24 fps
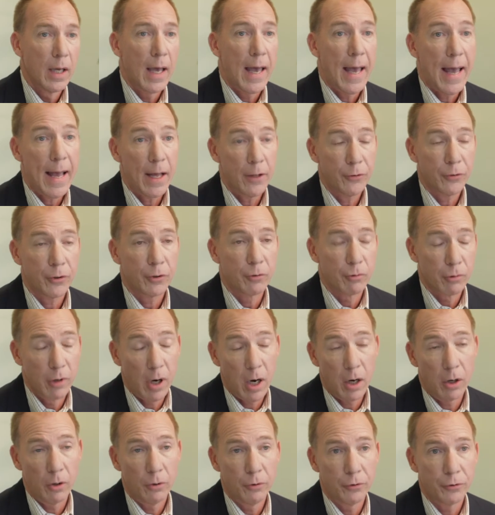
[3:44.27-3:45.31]
As it
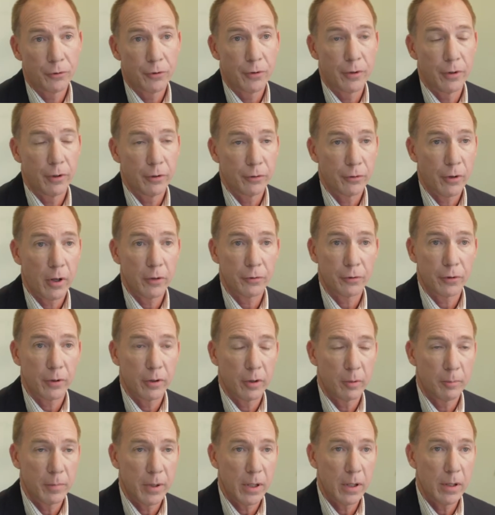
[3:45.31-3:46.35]
grows, there's also
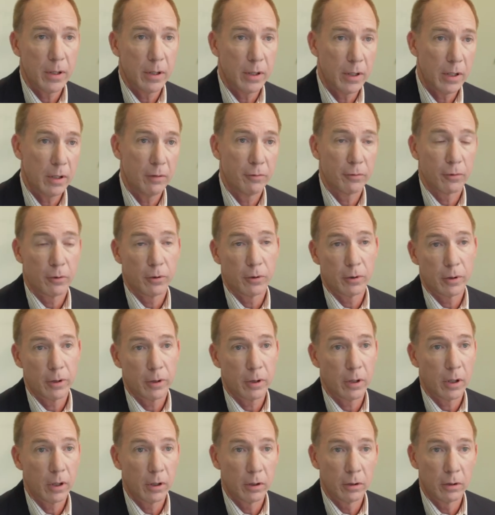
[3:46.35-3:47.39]
going to be the need
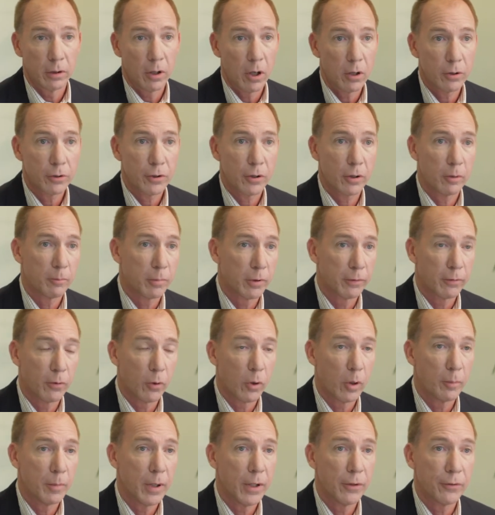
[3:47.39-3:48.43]
for long-term
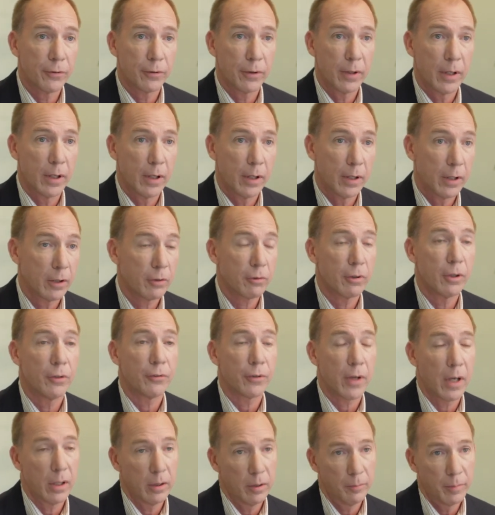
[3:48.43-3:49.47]
performance and
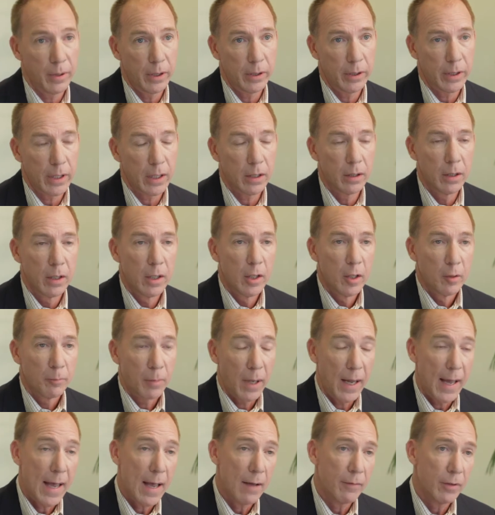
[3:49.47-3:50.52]
increased scalability.
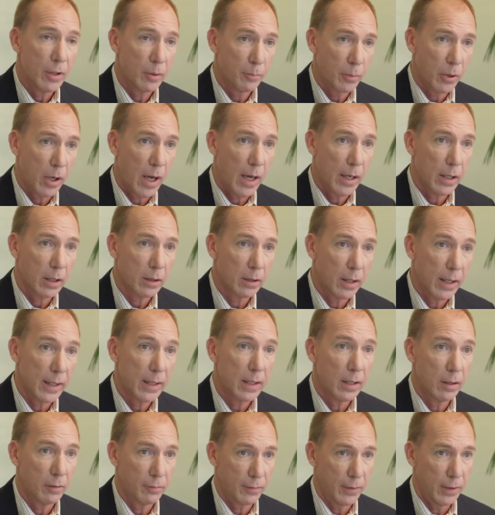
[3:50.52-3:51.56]
By having a product
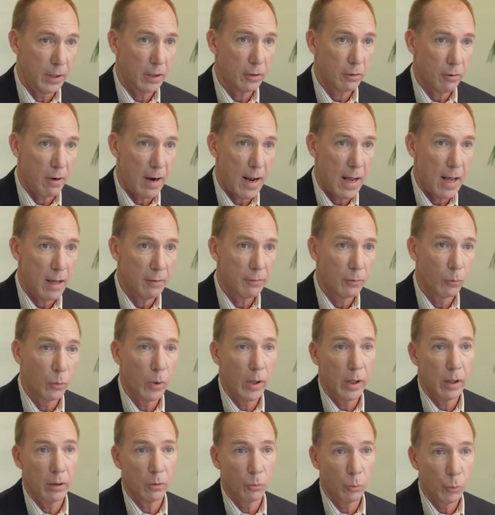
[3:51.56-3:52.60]
like Infinite Graph,
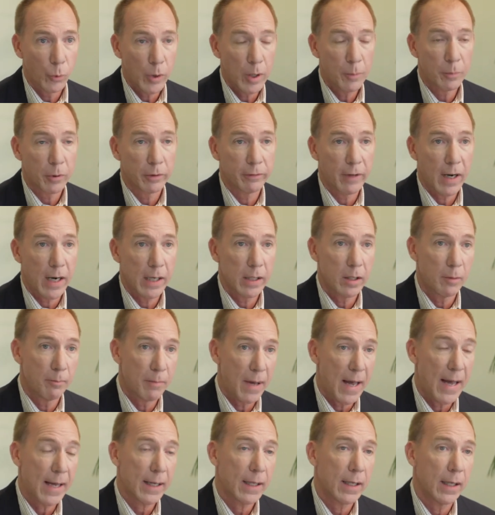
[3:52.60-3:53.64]
where we provide the
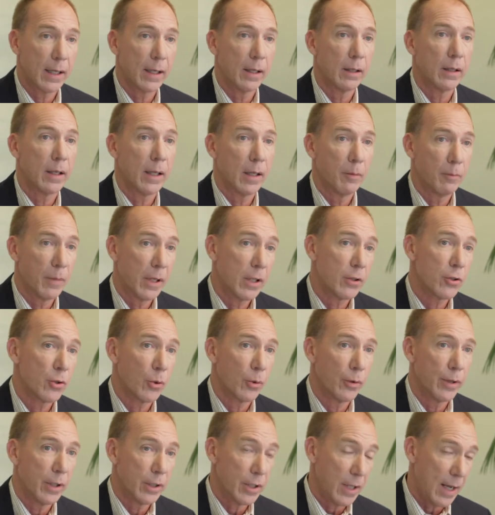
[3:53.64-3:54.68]
back end and make
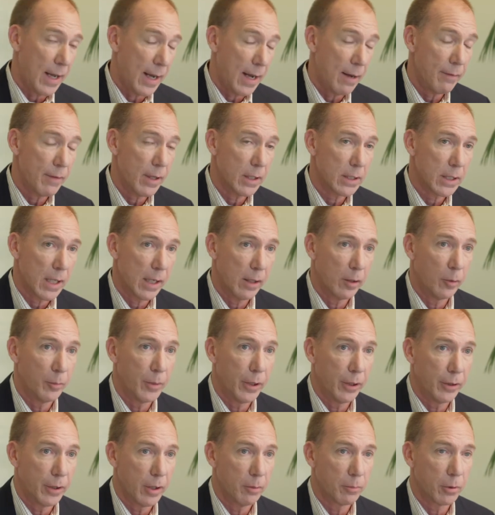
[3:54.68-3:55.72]
sure that you have that
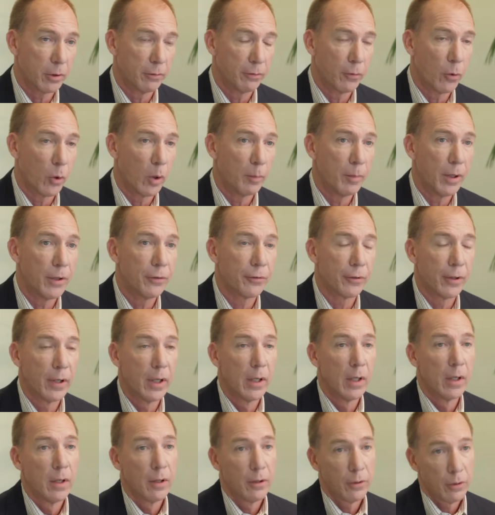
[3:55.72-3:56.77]
scalability and performance,
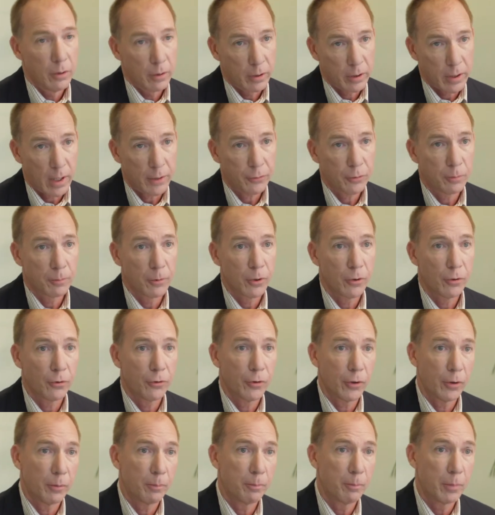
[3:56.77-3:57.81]

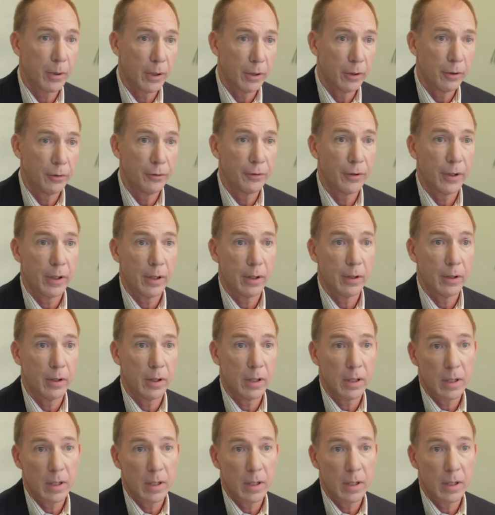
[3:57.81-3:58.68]
customers that build and